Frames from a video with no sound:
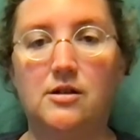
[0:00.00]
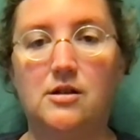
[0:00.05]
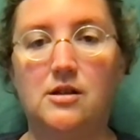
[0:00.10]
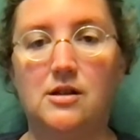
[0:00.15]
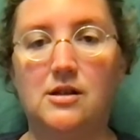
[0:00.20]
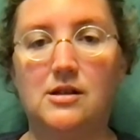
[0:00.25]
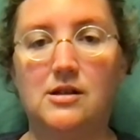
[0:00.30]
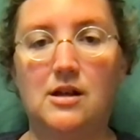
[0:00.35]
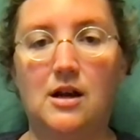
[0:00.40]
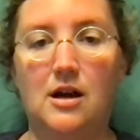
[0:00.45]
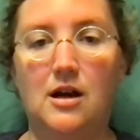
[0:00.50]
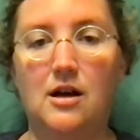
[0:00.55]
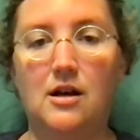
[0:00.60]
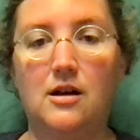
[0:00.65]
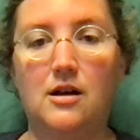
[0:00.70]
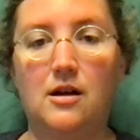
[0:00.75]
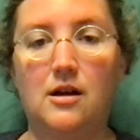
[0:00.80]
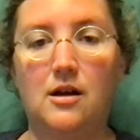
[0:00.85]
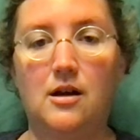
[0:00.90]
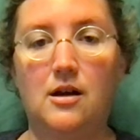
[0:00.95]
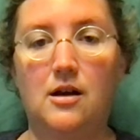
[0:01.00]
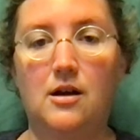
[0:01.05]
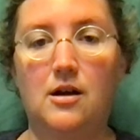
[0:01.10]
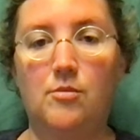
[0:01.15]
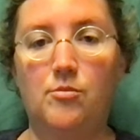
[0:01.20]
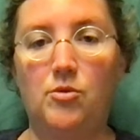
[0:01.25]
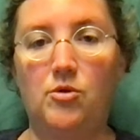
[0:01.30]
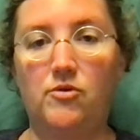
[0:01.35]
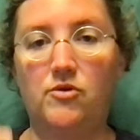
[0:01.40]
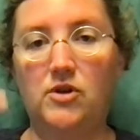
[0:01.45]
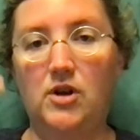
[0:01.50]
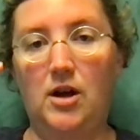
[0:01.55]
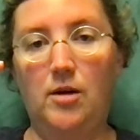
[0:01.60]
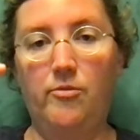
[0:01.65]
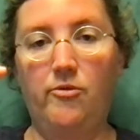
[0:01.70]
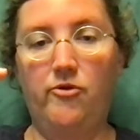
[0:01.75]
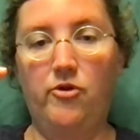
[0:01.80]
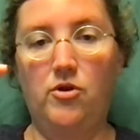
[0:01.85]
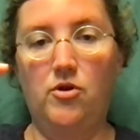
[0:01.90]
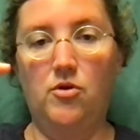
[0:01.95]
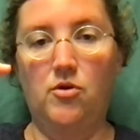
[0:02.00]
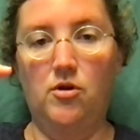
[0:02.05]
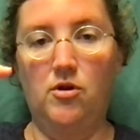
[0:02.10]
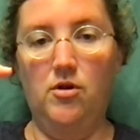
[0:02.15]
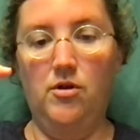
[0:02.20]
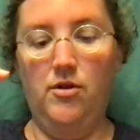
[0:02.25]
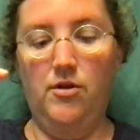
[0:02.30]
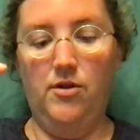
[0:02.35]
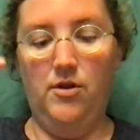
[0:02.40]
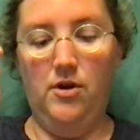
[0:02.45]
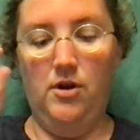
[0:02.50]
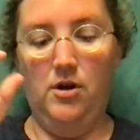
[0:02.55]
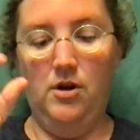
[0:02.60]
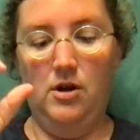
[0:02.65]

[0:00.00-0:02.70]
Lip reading: to the side, moves up for north.